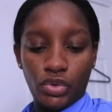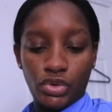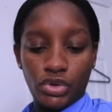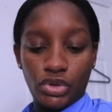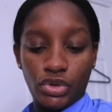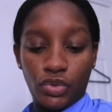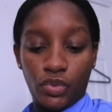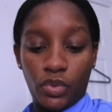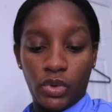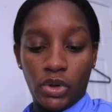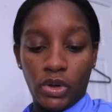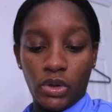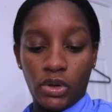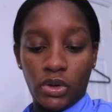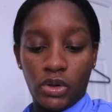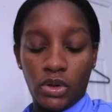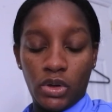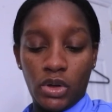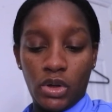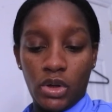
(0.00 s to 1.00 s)
to
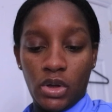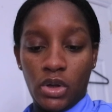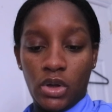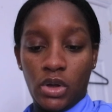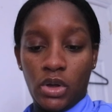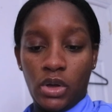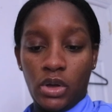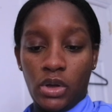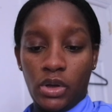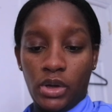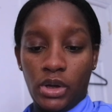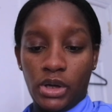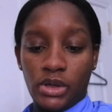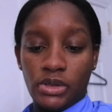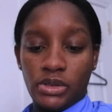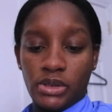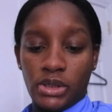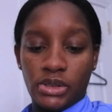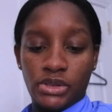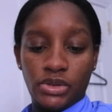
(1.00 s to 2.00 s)
work I
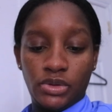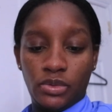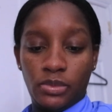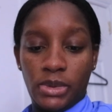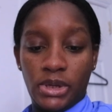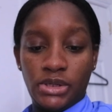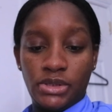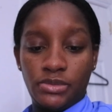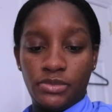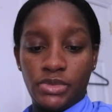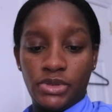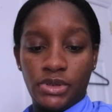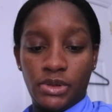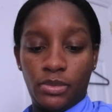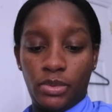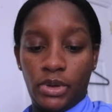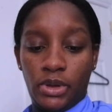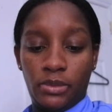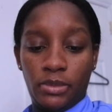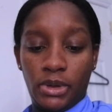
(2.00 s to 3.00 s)
just have to go buy some
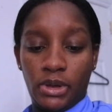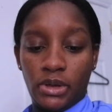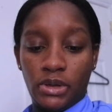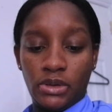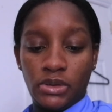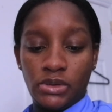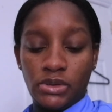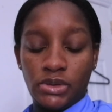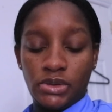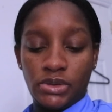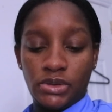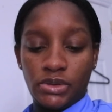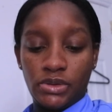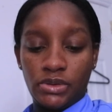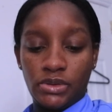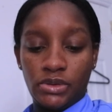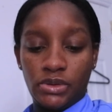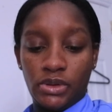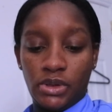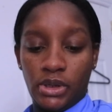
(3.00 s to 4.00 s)
Subway because
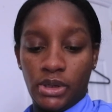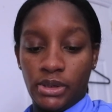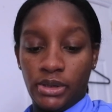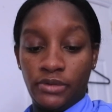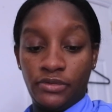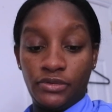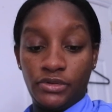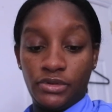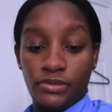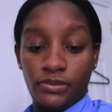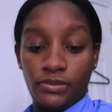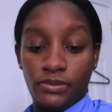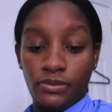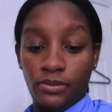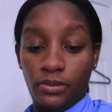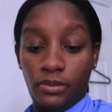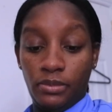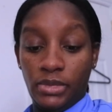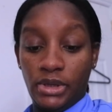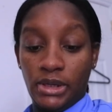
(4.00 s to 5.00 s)
I left
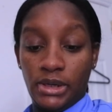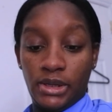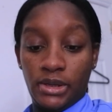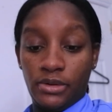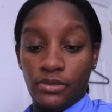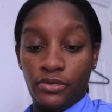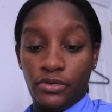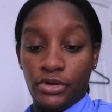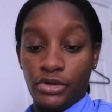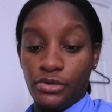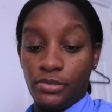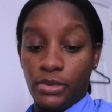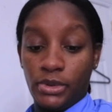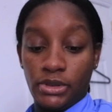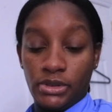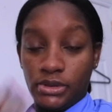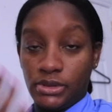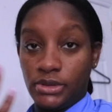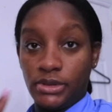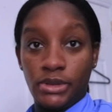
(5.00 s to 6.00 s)
meat in the fridge
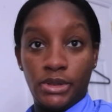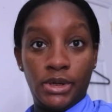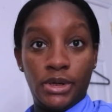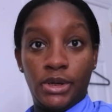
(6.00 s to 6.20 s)
but